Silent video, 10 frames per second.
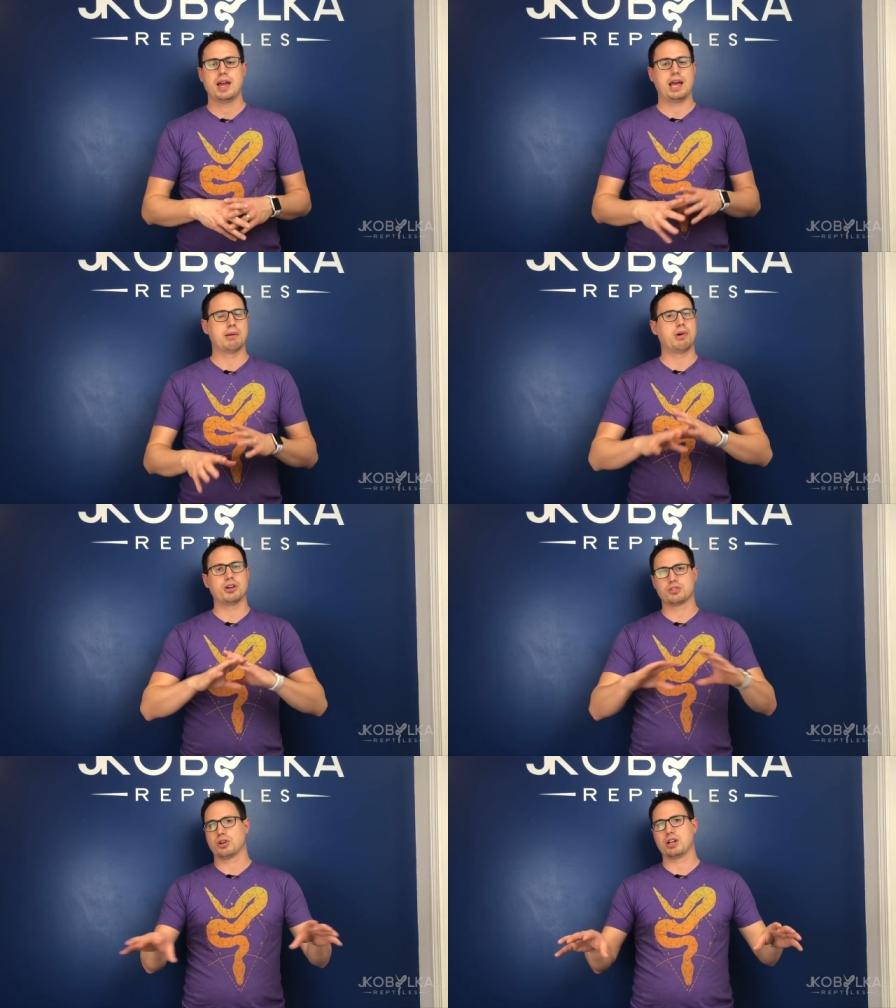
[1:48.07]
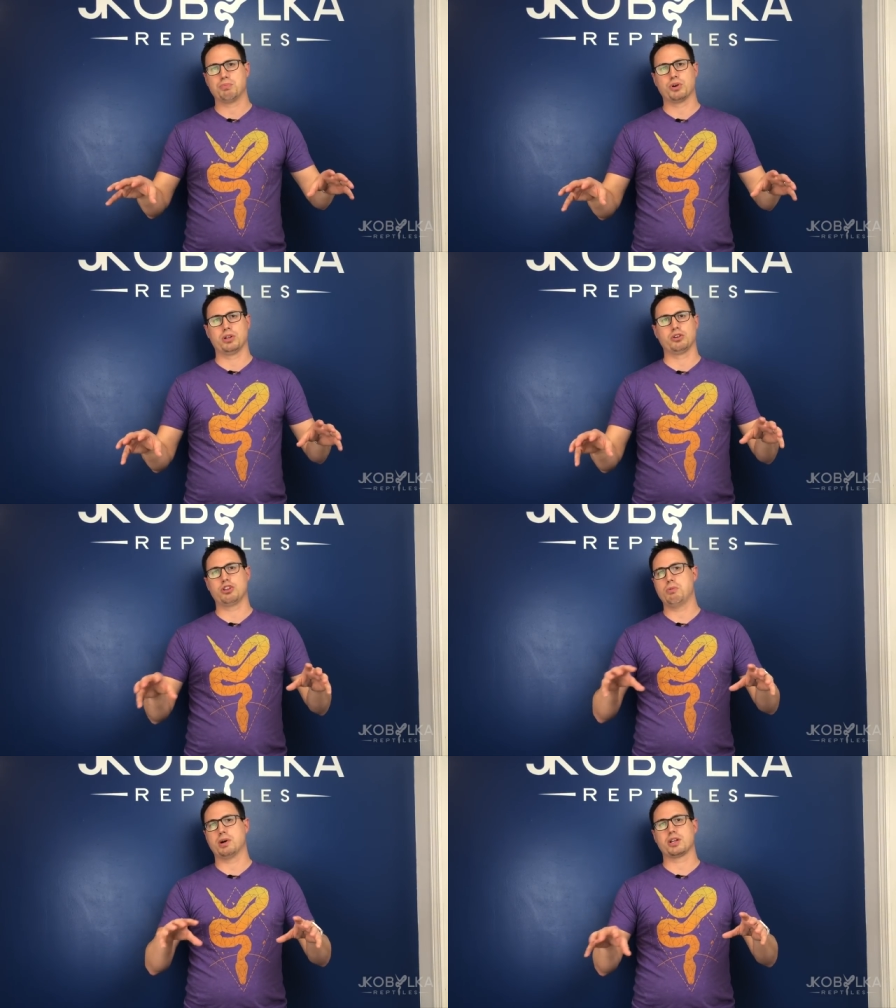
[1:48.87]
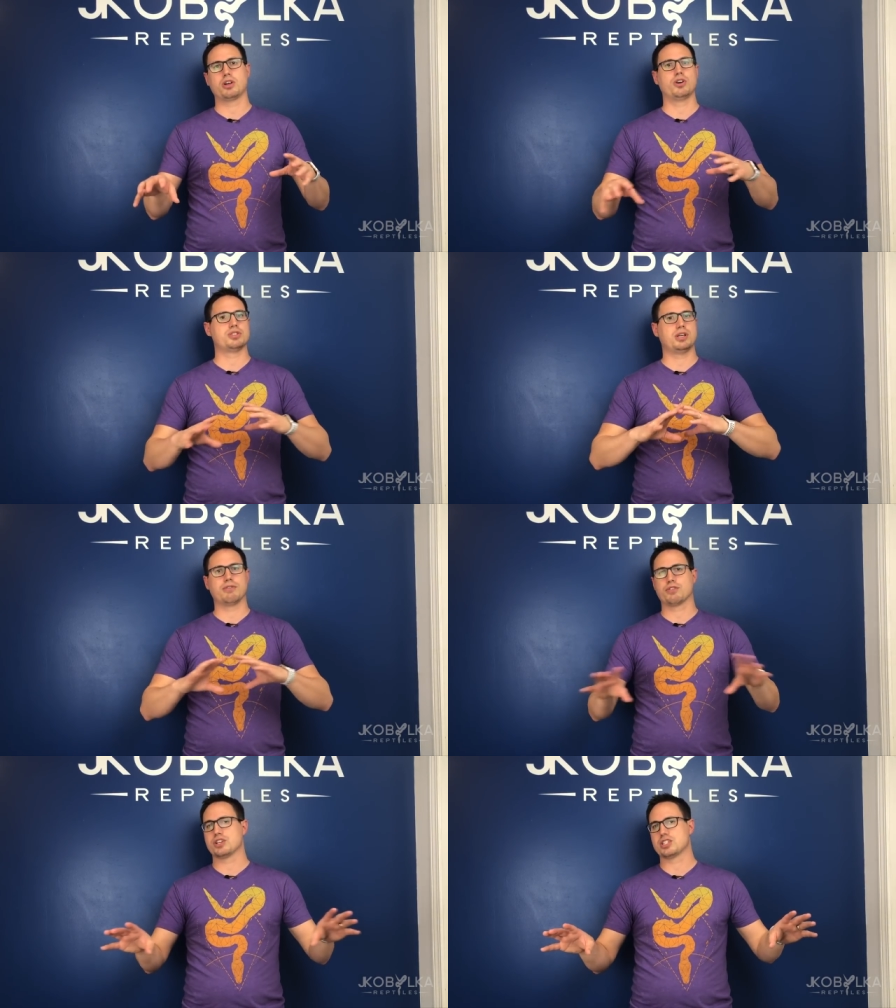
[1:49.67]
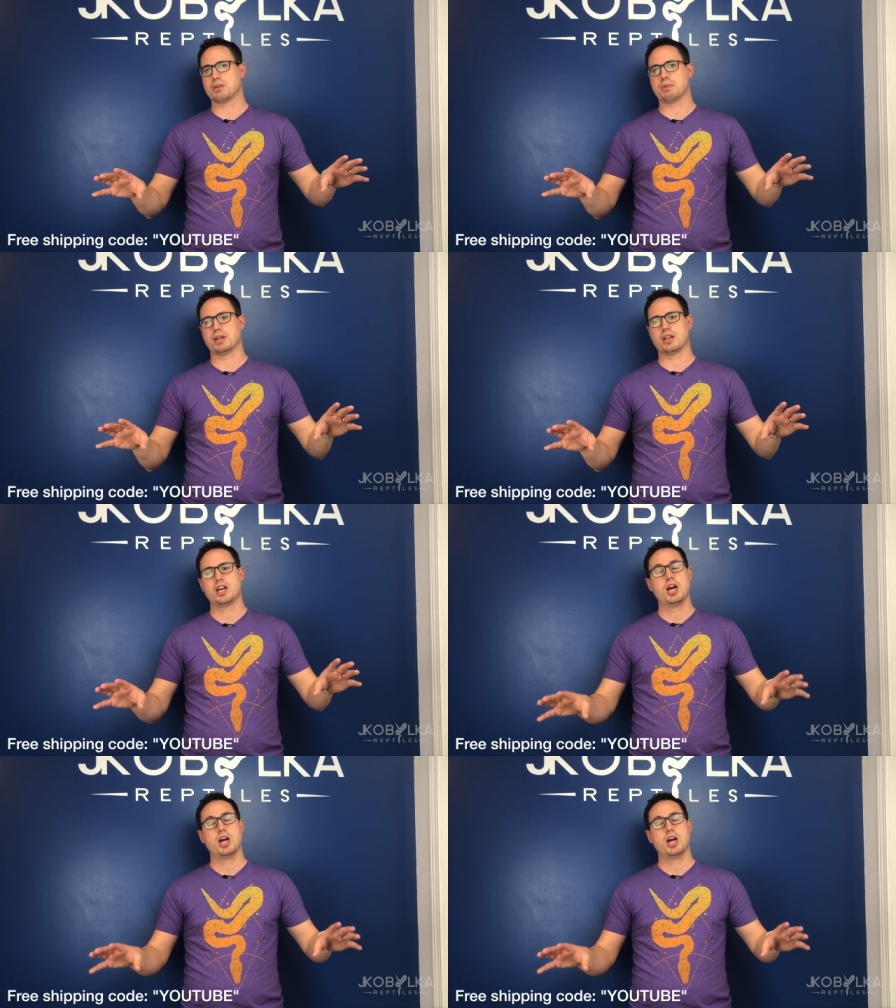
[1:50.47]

And I'm also gonna put a little coupon code so you get free shipping,